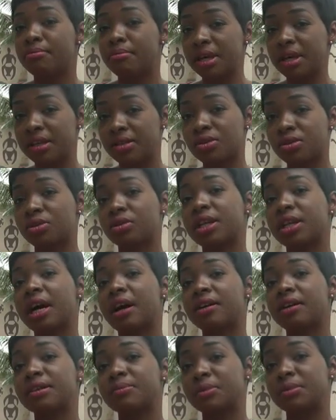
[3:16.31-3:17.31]
based on
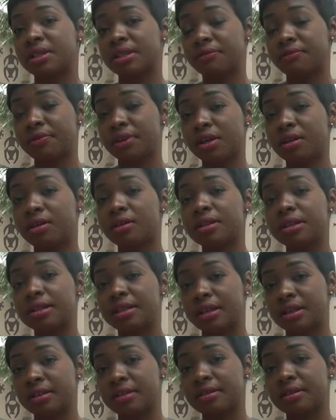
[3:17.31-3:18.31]
our specific
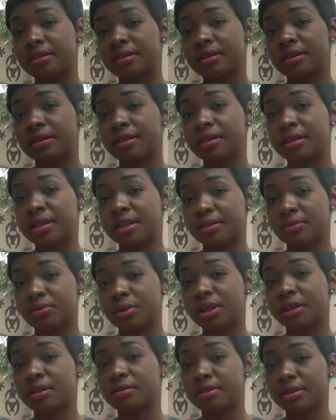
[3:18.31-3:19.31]
context. That's
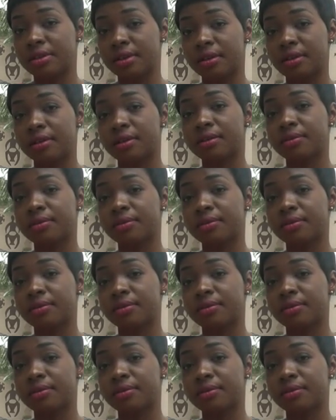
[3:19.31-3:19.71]
what I'll say.